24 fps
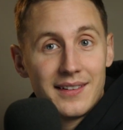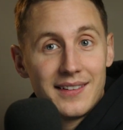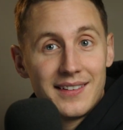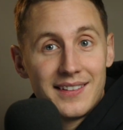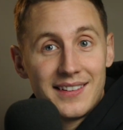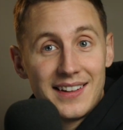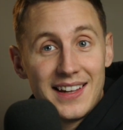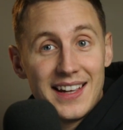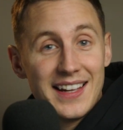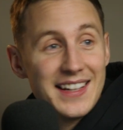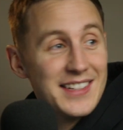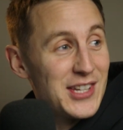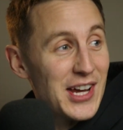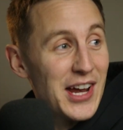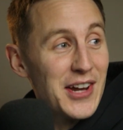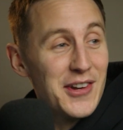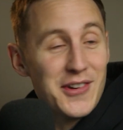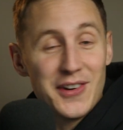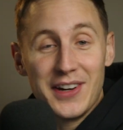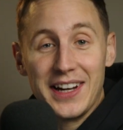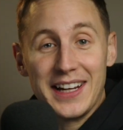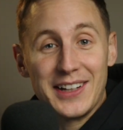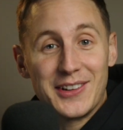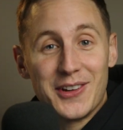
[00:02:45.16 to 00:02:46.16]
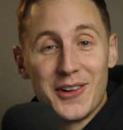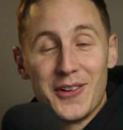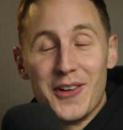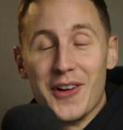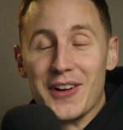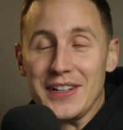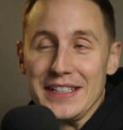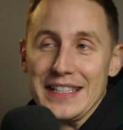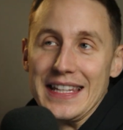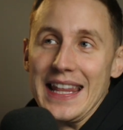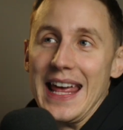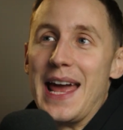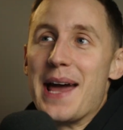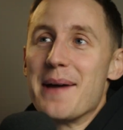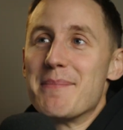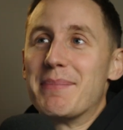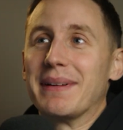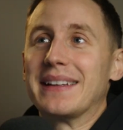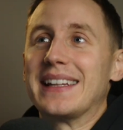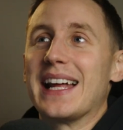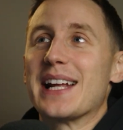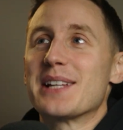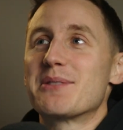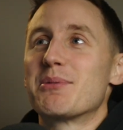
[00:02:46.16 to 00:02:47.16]
Yeah, genuinely 2 nods to the head.
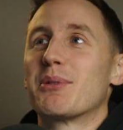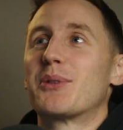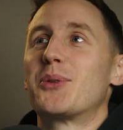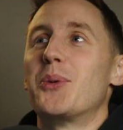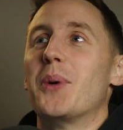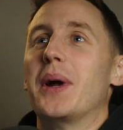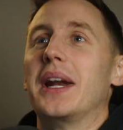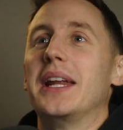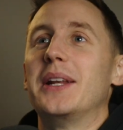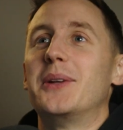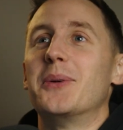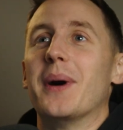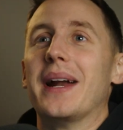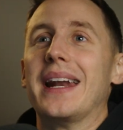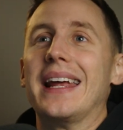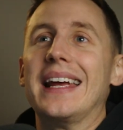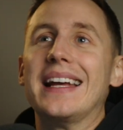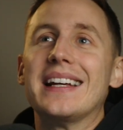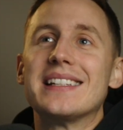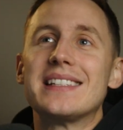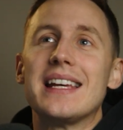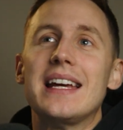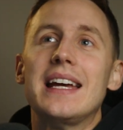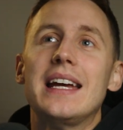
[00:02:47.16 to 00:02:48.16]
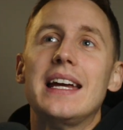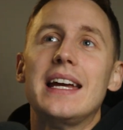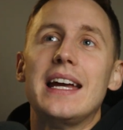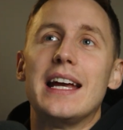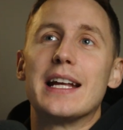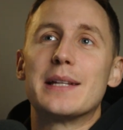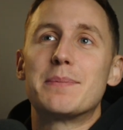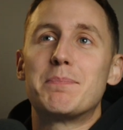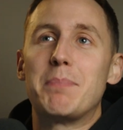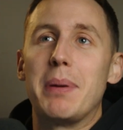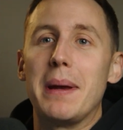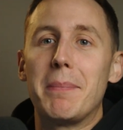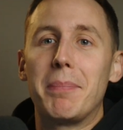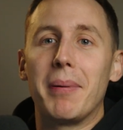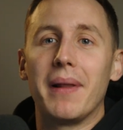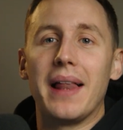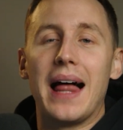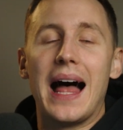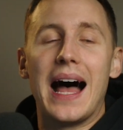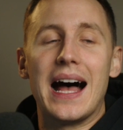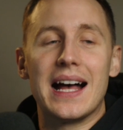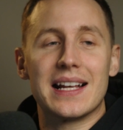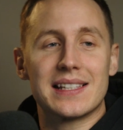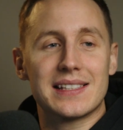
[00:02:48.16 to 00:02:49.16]
But that's what 2020 is. It's people
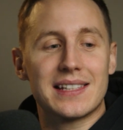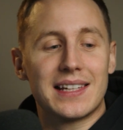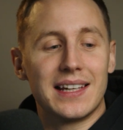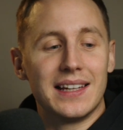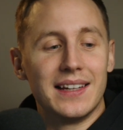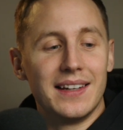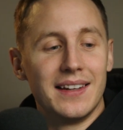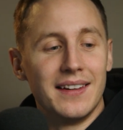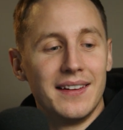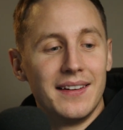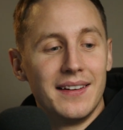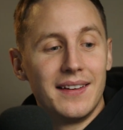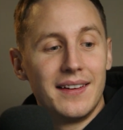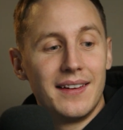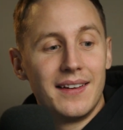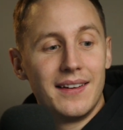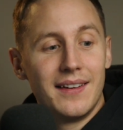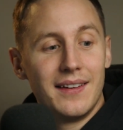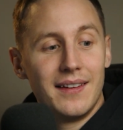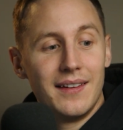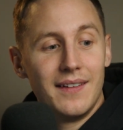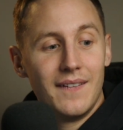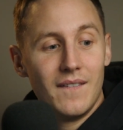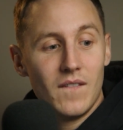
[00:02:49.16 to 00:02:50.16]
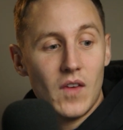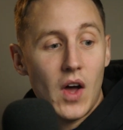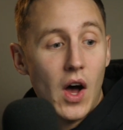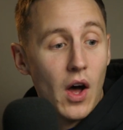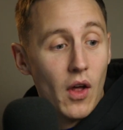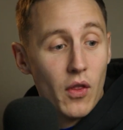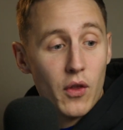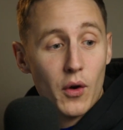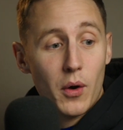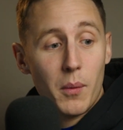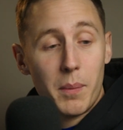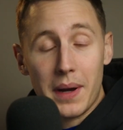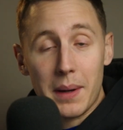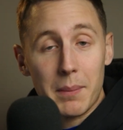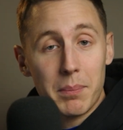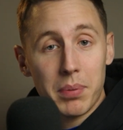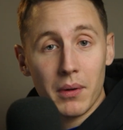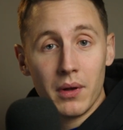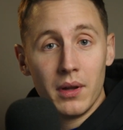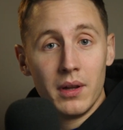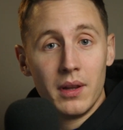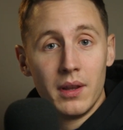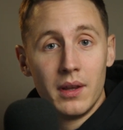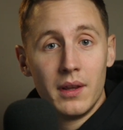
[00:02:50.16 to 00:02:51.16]
asking other
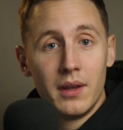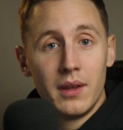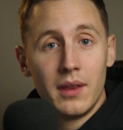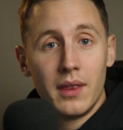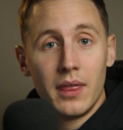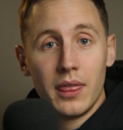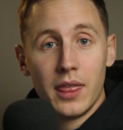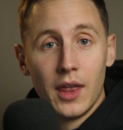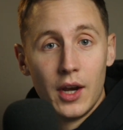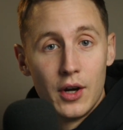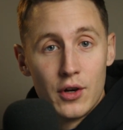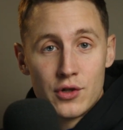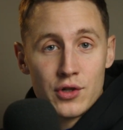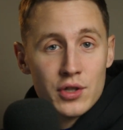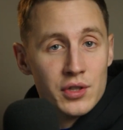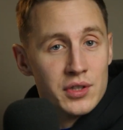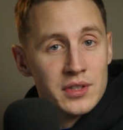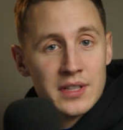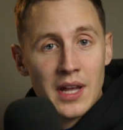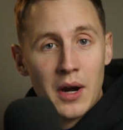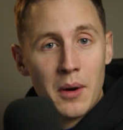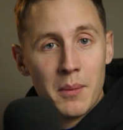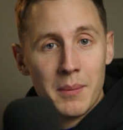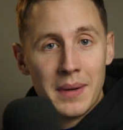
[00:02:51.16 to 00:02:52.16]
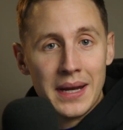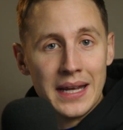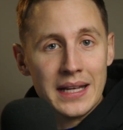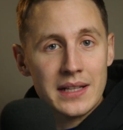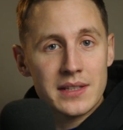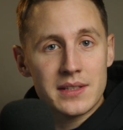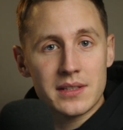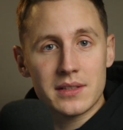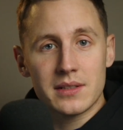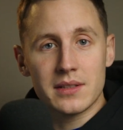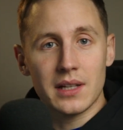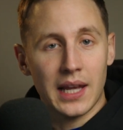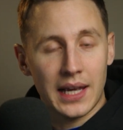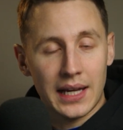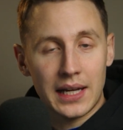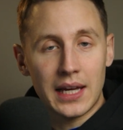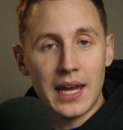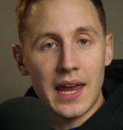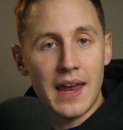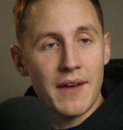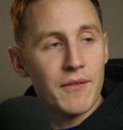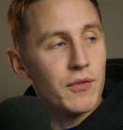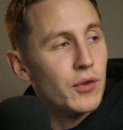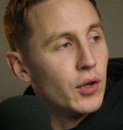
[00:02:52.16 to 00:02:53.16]
people that are just their mates, like,
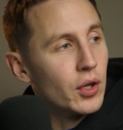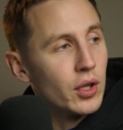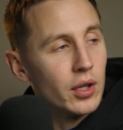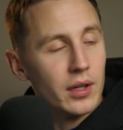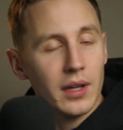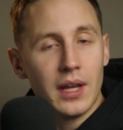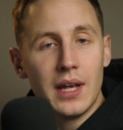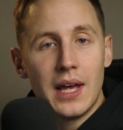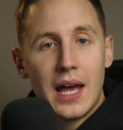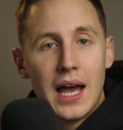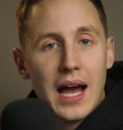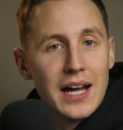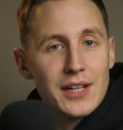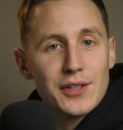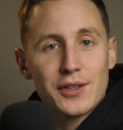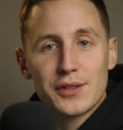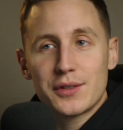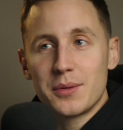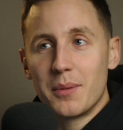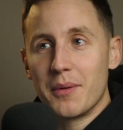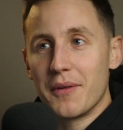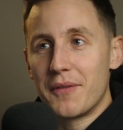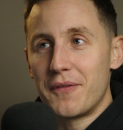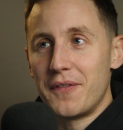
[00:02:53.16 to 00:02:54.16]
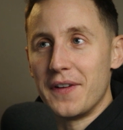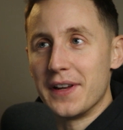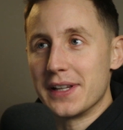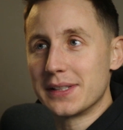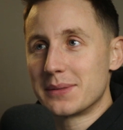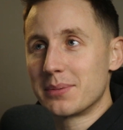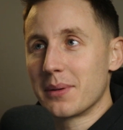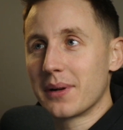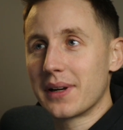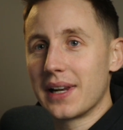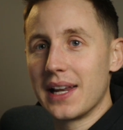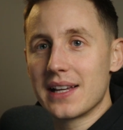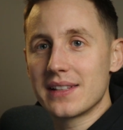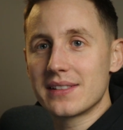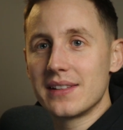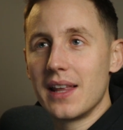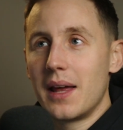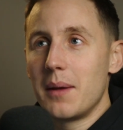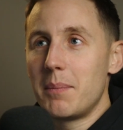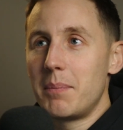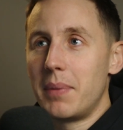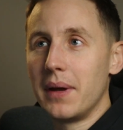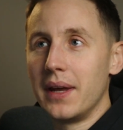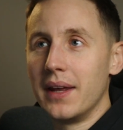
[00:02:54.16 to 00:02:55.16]
if you can. I saw someone on Facebook last
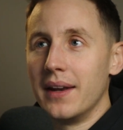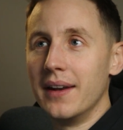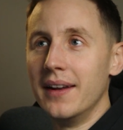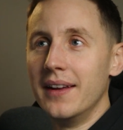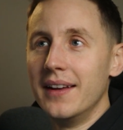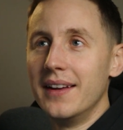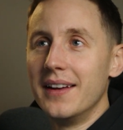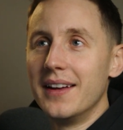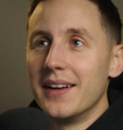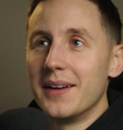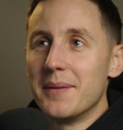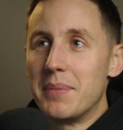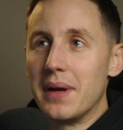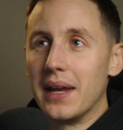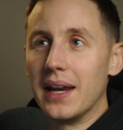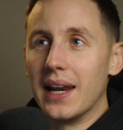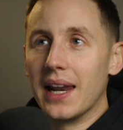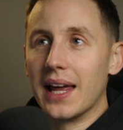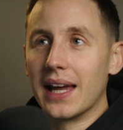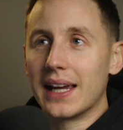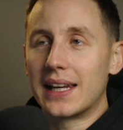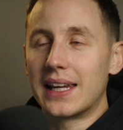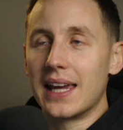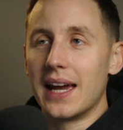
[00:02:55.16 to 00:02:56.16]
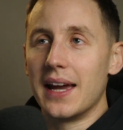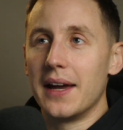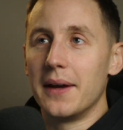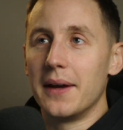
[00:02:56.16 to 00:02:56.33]
night being like,